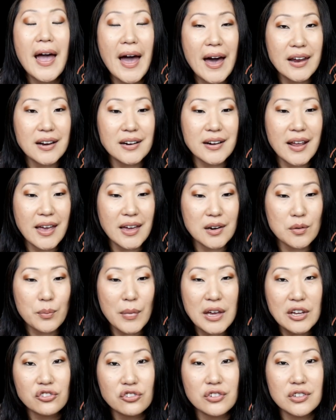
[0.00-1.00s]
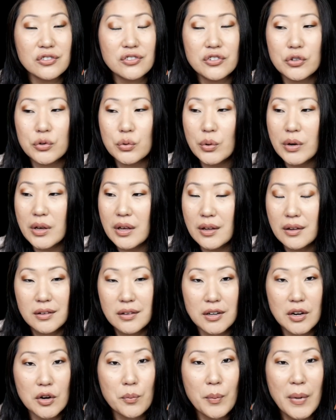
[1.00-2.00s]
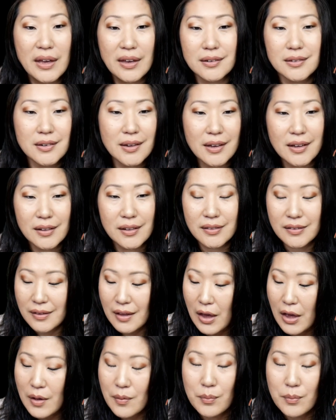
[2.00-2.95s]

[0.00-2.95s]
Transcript: add an animation to it, you know, make it dance,